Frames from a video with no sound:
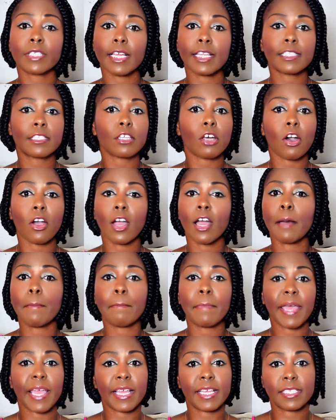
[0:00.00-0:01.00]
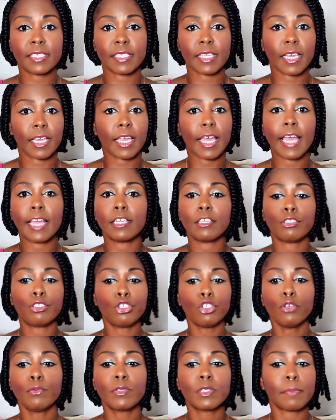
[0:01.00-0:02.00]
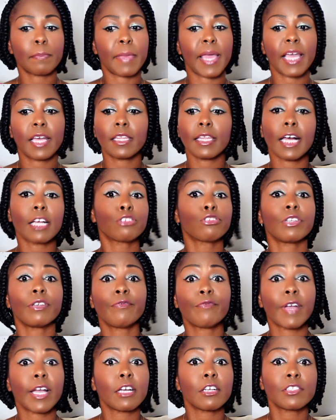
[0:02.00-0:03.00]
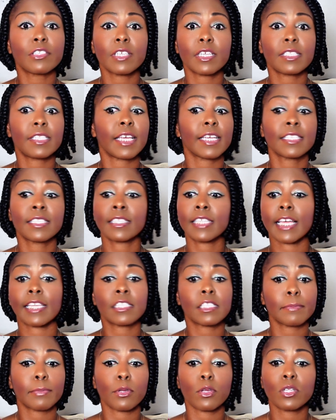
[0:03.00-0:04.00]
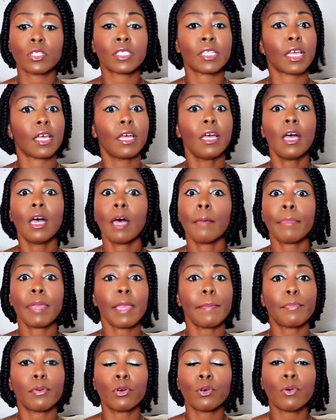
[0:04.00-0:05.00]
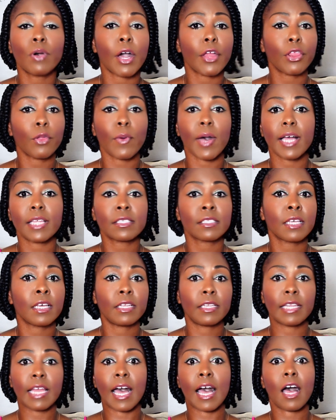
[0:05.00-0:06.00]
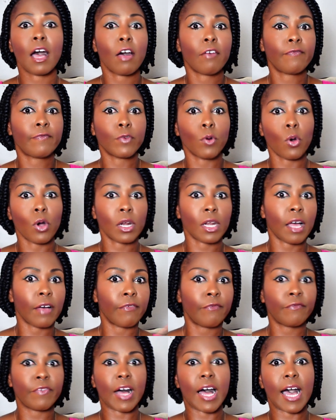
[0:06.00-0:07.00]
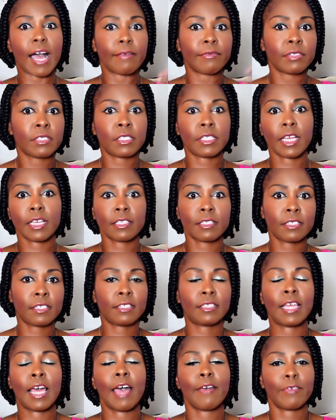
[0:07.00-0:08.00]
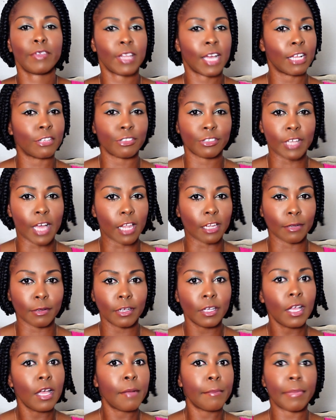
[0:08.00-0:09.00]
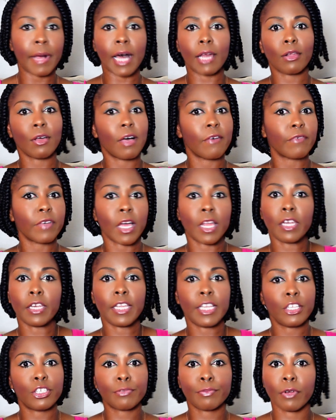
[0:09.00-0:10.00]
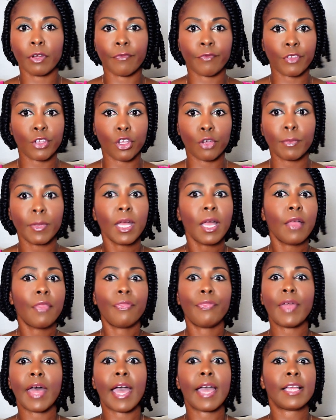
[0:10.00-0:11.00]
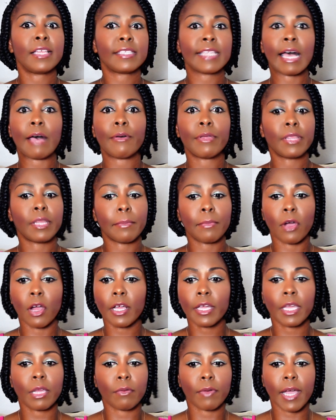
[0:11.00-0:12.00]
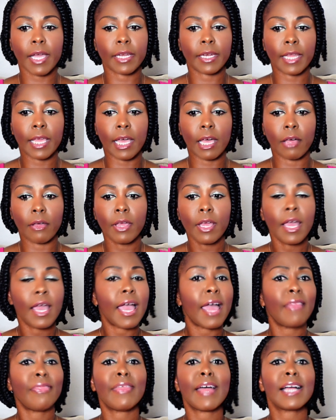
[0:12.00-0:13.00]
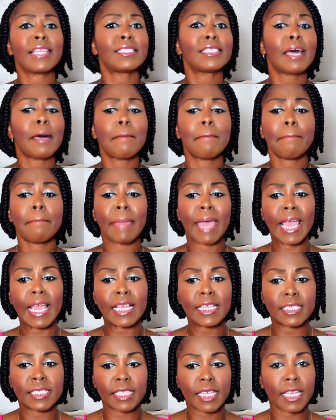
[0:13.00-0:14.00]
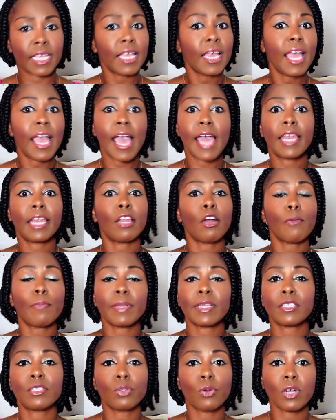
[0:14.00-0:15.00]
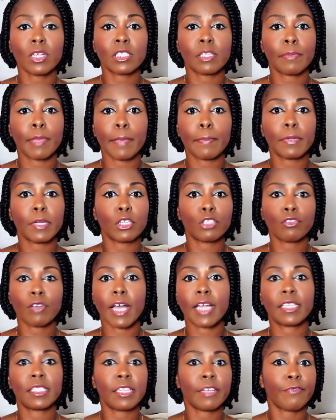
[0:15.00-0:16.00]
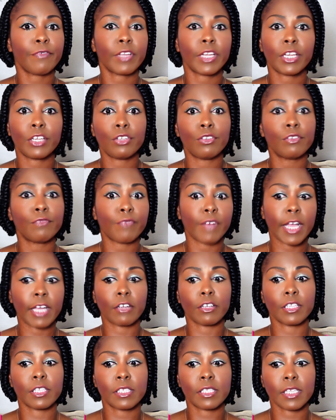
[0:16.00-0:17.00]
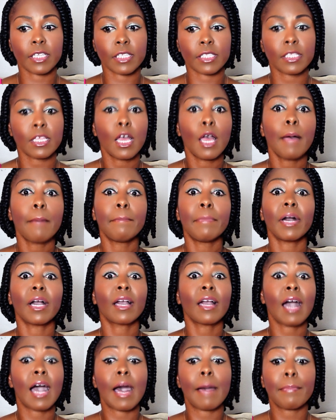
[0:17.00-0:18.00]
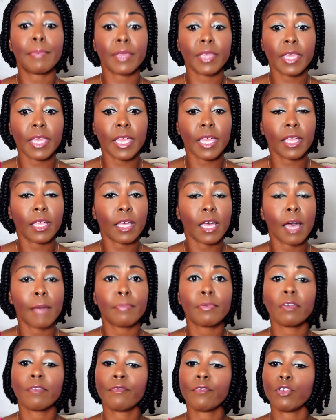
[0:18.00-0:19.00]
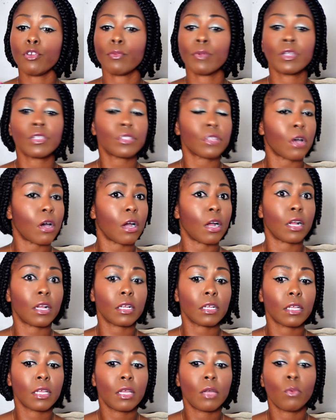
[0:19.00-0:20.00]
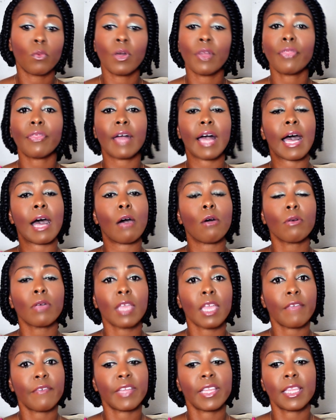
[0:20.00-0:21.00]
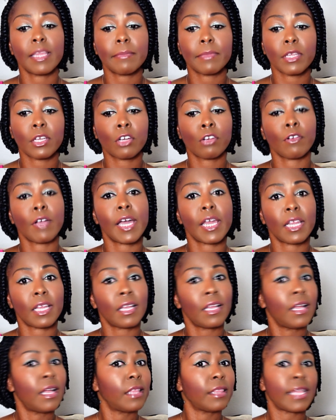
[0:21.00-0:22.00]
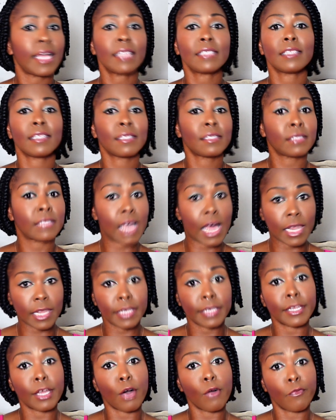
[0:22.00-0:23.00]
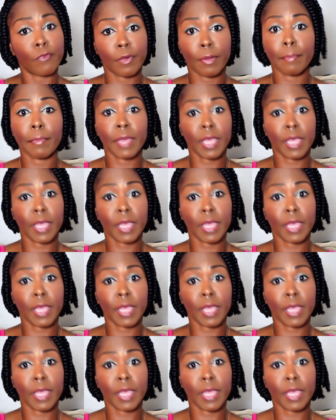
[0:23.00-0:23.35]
scents are amazing, and dupes make luxury fragrances accessible to people who otherwise could not afford a $500, $600, $700 bottle of a niche perfume that is out in the market right now. And that's amazing, and it opens doors to people to try different and new fragrances. But copying a perfumer's art without giving them the credit, that's a solid no for